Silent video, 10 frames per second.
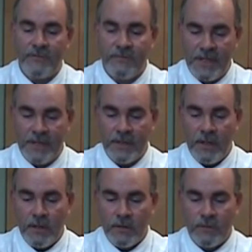feet,
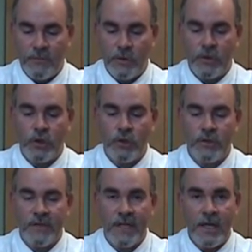their foot
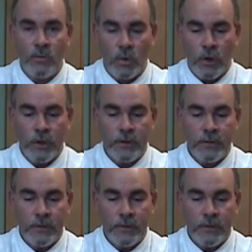turns inward,